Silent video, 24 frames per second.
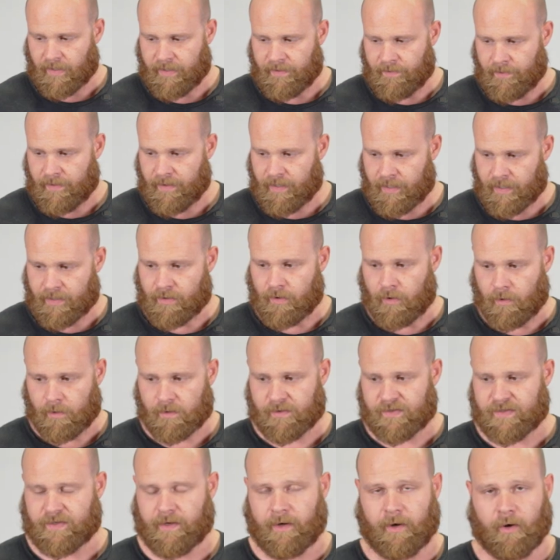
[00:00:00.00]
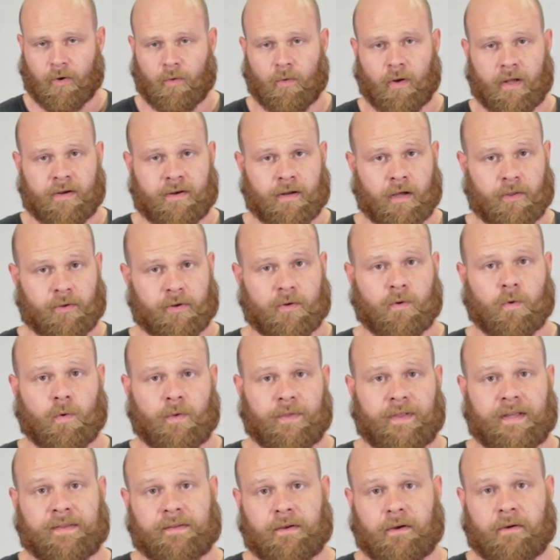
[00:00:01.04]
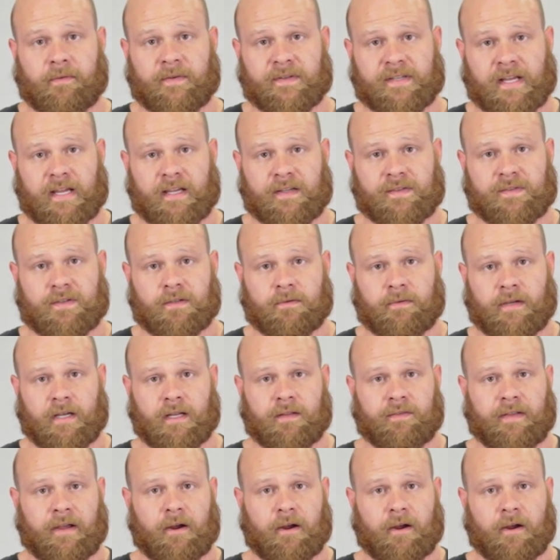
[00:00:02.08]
And then also another cool thing that Overtake is doing,